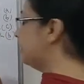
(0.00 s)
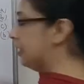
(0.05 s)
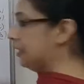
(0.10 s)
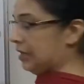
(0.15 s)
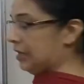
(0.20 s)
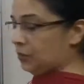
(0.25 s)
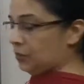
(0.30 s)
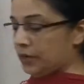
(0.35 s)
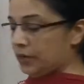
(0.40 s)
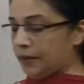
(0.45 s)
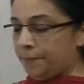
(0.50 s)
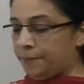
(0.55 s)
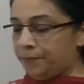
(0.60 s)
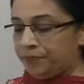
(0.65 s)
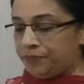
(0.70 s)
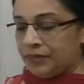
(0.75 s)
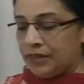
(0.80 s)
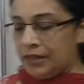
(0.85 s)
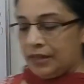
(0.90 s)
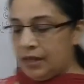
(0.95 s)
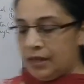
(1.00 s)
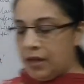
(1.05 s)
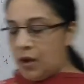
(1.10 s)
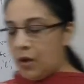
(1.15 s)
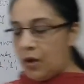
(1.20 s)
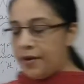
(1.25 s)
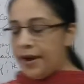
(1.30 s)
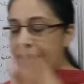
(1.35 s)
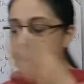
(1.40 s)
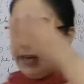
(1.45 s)
sound.
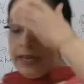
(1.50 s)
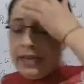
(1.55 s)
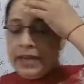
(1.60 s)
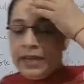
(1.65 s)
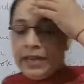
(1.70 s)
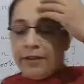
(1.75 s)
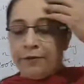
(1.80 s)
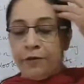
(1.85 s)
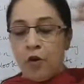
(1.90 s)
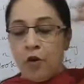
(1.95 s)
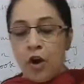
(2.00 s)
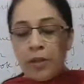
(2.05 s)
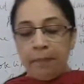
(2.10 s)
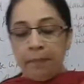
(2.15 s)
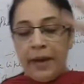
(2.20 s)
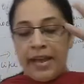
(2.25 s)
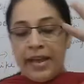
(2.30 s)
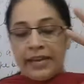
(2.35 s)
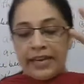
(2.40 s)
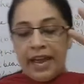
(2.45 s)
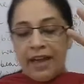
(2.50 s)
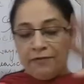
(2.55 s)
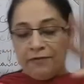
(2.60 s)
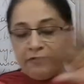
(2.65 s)
Alright. Fourth paragraph,